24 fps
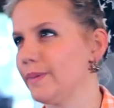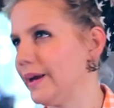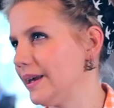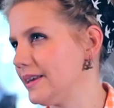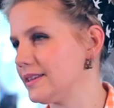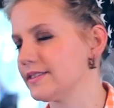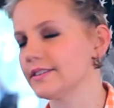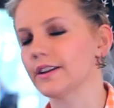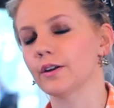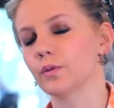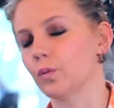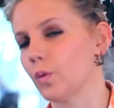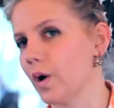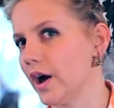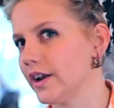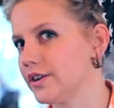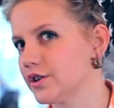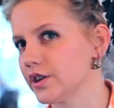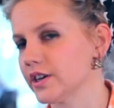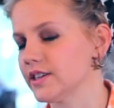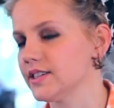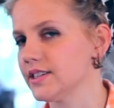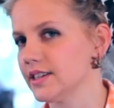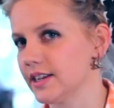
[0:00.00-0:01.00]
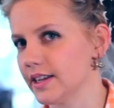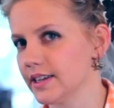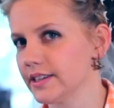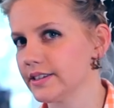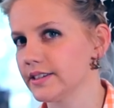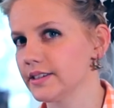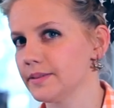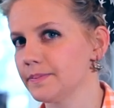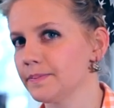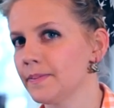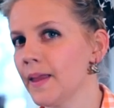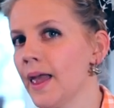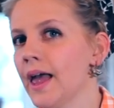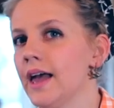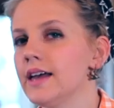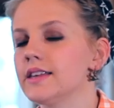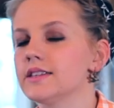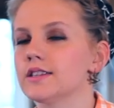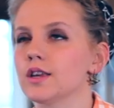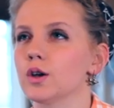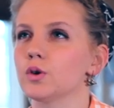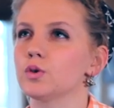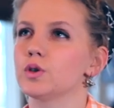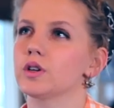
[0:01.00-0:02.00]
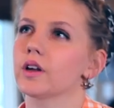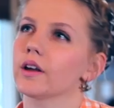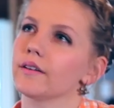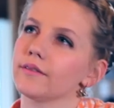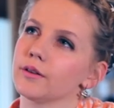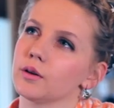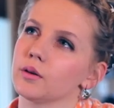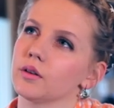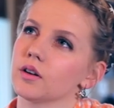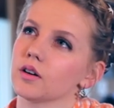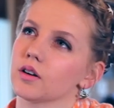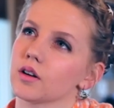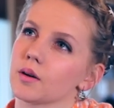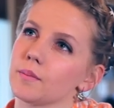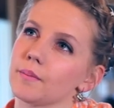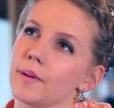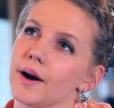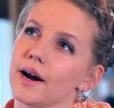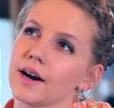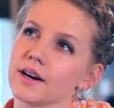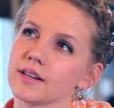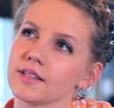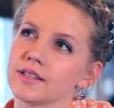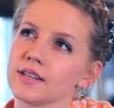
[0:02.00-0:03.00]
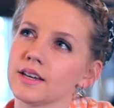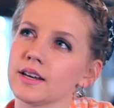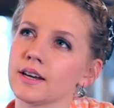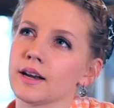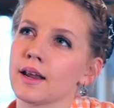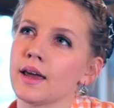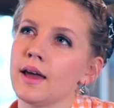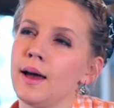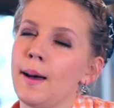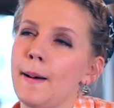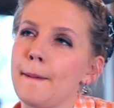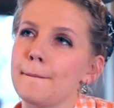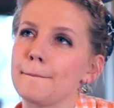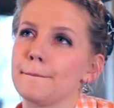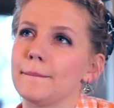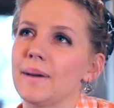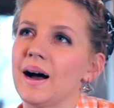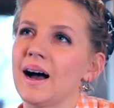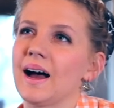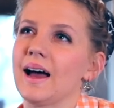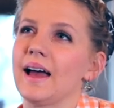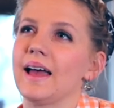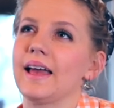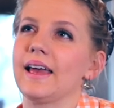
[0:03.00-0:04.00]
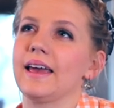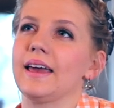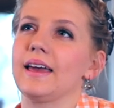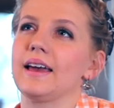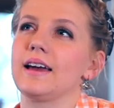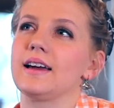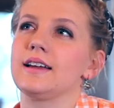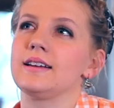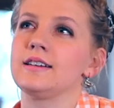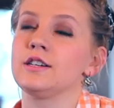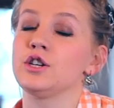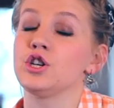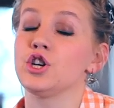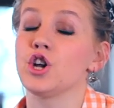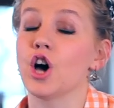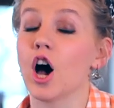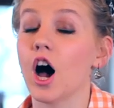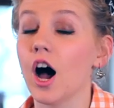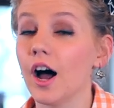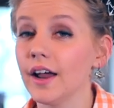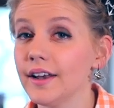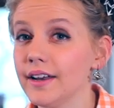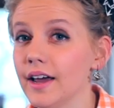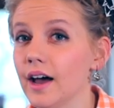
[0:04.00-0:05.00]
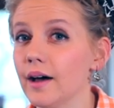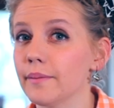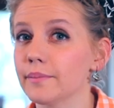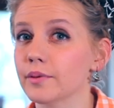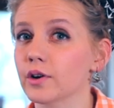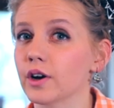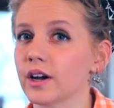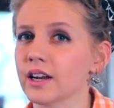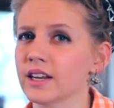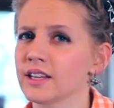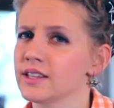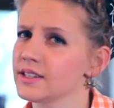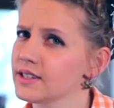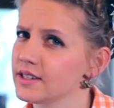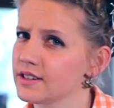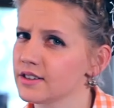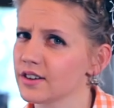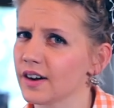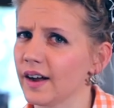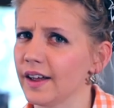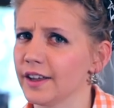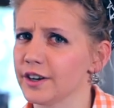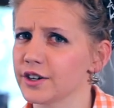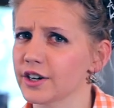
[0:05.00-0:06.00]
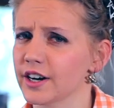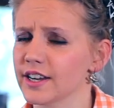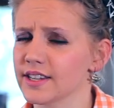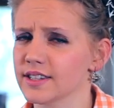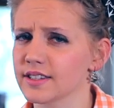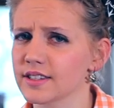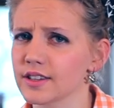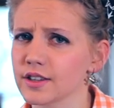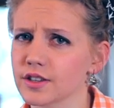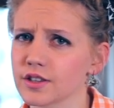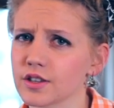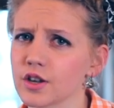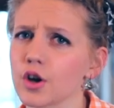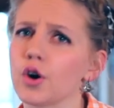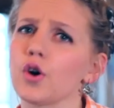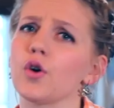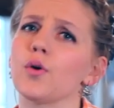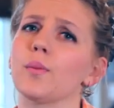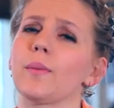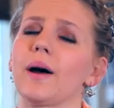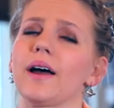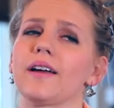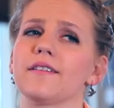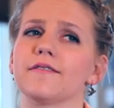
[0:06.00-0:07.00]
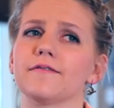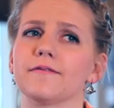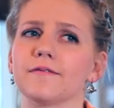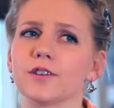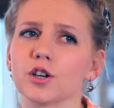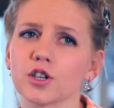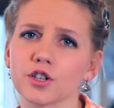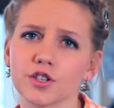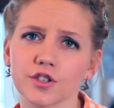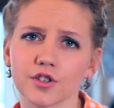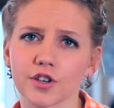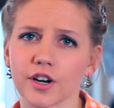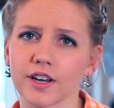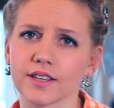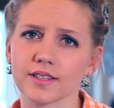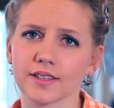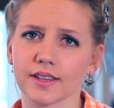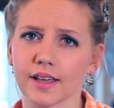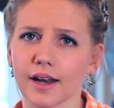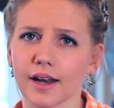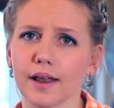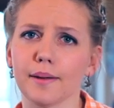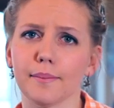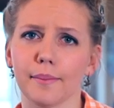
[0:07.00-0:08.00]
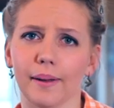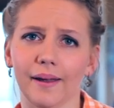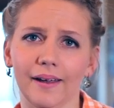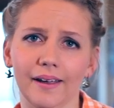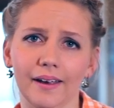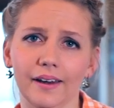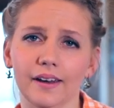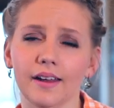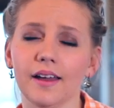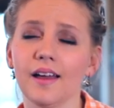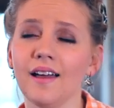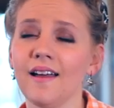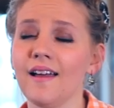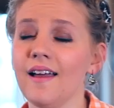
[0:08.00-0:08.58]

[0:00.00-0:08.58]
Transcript: based on what dress it is. So to give you a little comparison, my non-upgraded Cinderella dress, so my first dress that I made,